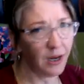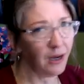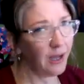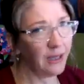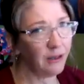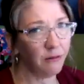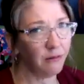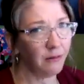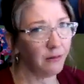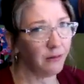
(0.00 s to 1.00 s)
and I don't
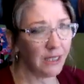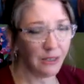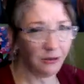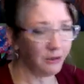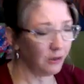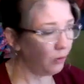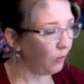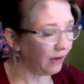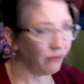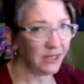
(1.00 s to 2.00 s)
need you to know
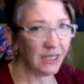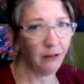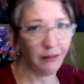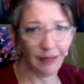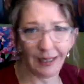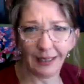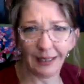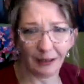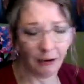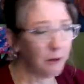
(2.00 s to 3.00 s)
every single thing in
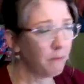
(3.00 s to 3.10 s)
here.